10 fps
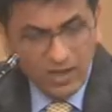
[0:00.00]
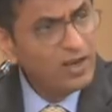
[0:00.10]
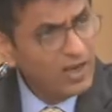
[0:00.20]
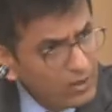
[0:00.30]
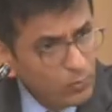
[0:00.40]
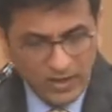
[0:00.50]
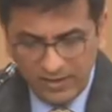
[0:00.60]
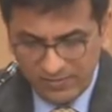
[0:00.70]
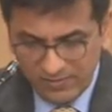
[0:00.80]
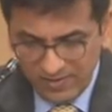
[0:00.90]

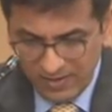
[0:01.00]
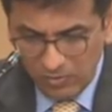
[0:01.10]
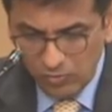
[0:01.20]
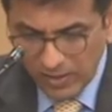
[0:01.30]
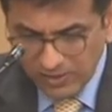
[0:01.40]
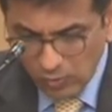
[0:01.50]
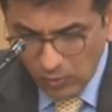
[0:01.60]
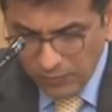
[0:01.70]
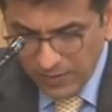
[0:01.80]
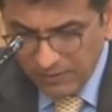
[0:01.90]
Likewise, judges
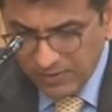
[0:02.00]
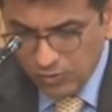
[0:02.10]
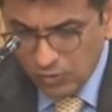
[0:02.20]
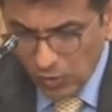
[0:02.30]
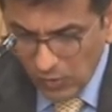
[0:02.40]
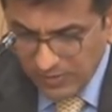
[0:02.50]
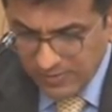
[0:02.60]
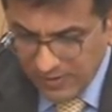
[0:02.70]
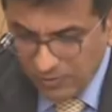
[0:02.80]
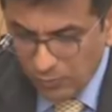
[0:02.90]
often have a strong
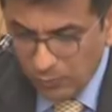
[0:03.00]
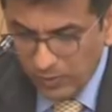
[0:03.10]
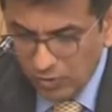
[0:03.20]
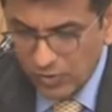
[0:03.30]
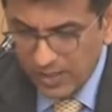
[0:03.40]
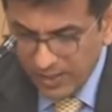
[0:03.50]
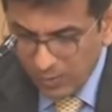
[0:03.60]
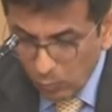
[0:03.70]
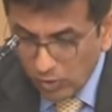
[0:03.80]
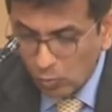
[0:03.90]
sense of which,
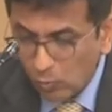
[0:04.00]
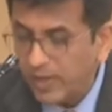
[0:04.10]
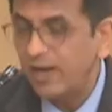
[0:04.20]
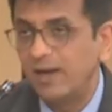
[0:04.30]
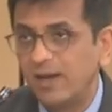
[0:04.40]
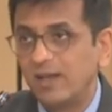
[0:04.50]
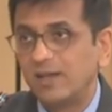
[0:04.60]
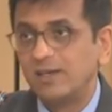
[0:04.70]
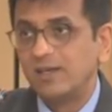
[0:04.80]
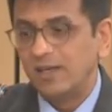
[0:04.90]
which way
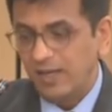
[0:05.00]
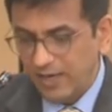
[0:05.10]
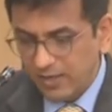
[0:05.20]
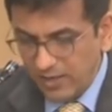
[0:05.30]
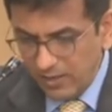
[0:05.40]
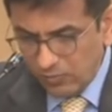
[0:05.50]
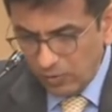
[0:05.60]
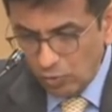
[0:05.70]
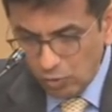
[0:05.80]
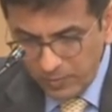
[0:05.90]
a case
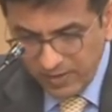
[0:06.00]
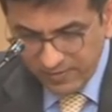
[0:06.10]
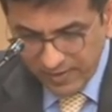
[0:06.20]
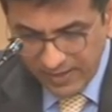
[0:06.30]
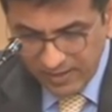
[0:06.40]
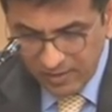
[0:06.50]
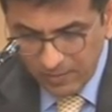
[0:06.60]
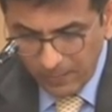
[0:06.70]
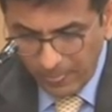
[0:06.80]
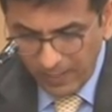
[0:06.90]
should be decided.
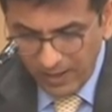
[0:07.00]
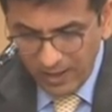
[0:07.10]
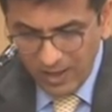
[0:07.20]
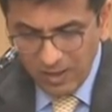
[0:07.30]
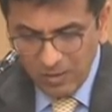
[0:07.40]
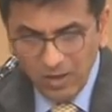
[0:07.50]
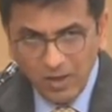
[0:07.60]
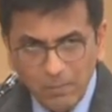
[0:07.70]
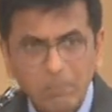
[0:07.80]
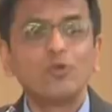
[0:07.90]

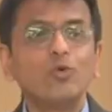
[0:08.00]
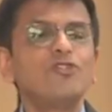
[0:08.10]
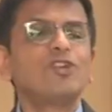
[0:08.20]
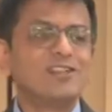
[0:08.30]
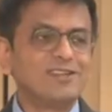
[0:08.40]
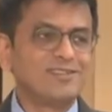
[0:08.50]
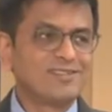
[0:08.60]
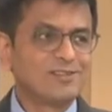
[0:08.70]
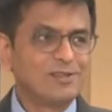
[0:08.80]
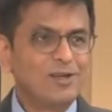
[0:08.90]
But good
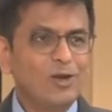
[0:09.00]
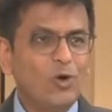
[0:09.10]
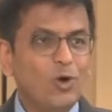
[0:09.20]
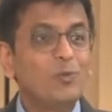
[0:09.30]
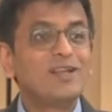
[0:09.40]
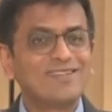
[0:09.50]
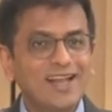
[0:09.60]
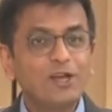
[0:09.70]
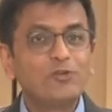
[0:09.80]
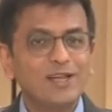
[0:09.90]
judges always
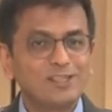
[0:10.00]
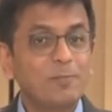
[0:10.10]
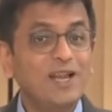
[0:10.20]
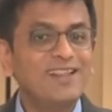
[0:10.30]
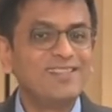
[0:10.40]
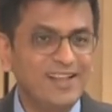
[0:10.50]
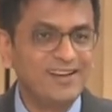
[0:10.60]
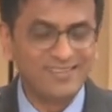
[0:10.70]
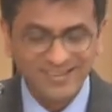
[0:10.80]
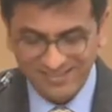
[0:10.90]
like to explain their
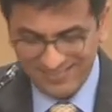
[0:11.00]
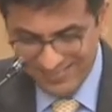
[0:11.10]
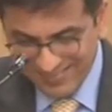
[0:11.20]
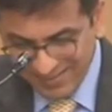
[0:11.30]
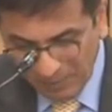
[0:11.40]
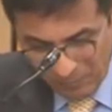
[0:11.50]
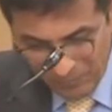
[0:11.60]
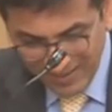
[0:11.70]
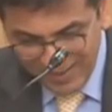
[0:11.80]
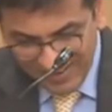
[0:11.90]
decisions.
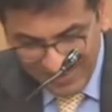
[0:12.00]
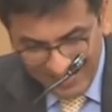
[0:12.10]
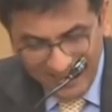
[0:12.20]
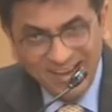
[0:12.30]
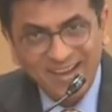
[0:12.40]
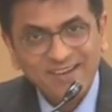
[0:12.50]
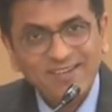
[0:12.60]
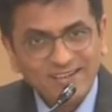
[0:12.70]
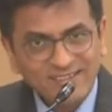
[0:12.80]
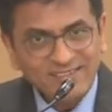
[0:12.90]

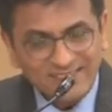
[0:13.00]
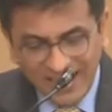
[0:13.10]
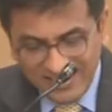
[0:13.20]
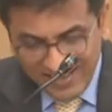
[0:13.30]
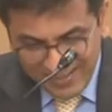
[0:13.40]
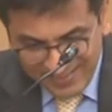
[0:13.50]
Judges, I dare